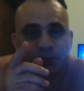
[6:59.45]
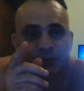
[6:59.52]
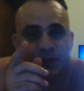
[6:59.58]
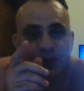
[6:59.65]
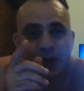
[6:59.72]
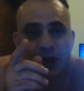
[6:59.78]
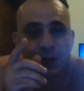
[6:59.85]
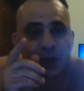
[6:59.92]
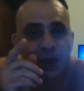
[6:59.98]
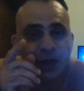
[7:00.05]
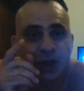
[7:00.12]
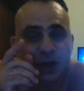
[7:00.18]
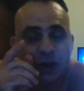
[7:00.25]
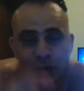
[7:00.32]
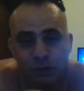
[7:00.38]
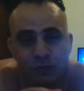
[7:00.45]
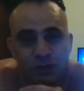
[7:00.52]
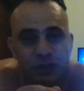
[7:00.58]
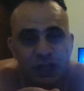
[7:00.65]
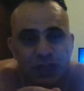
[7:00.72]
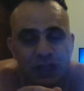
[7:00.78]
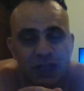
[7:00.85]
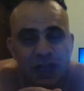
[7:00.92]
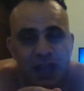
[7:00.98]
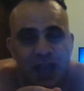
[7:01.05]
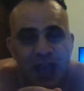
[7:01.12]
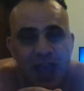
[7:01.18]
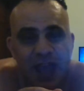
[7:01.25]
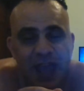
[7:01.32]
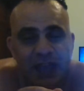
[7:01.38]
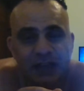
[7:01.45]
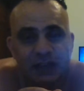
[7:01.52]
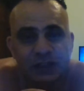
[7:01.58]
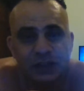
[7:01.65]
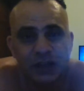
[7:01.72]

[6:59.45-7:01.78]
You know, Lucy and